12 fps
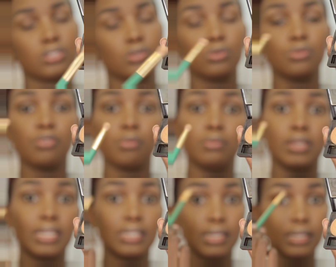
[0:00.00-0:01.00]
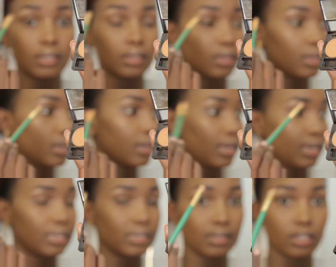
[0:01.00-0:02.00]
It's good for blending
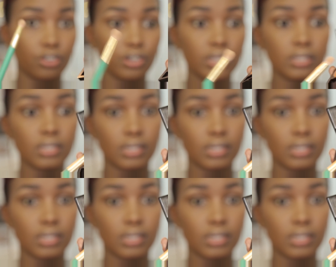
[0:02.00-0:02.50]
colors in the crease.